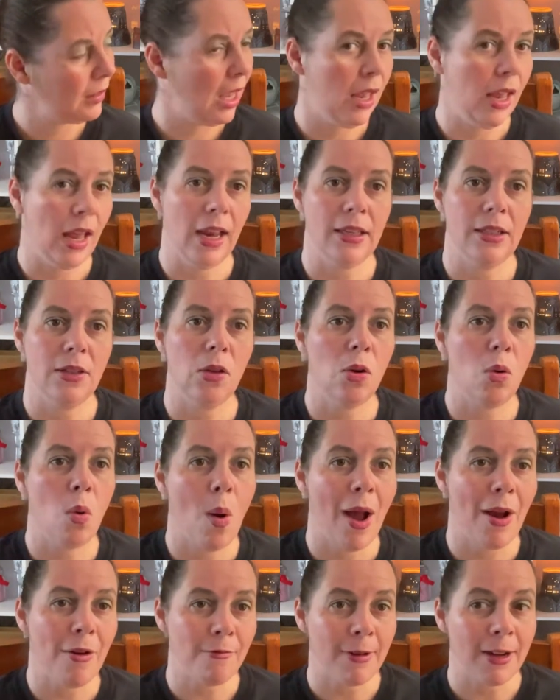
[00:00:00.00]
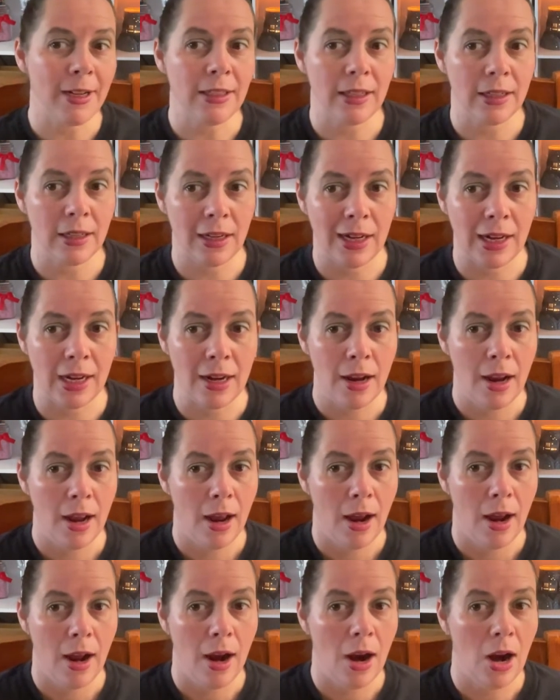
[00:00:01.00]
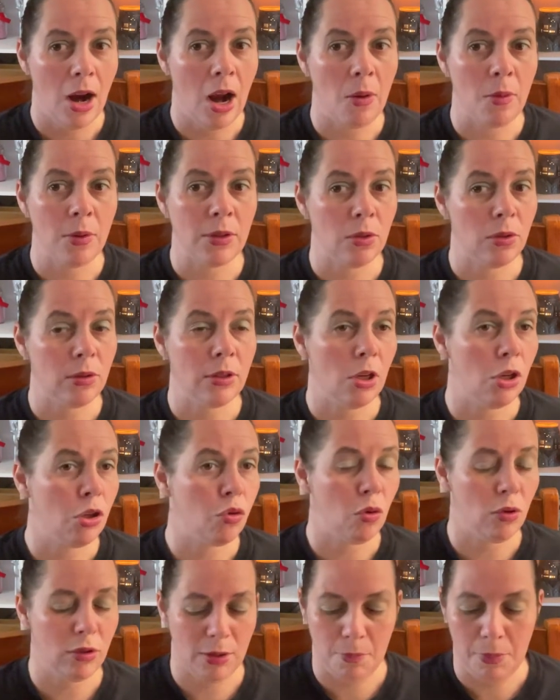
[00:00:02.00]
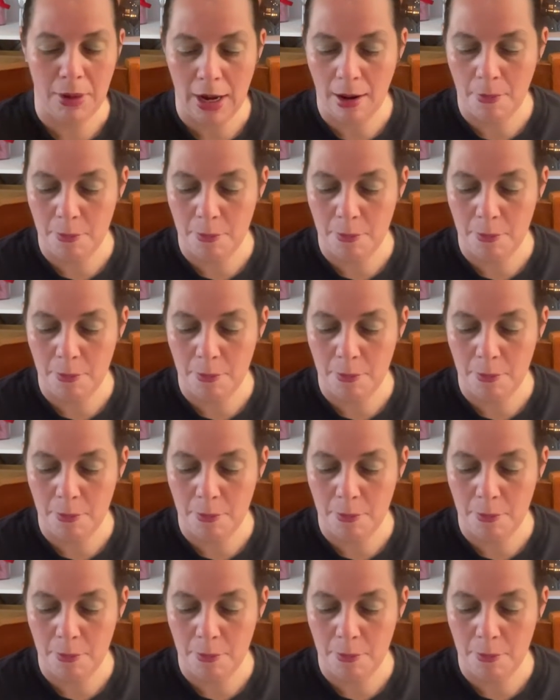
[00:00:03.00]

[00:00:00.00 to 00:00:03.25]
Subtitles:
until quite recently I was also drawn to Palm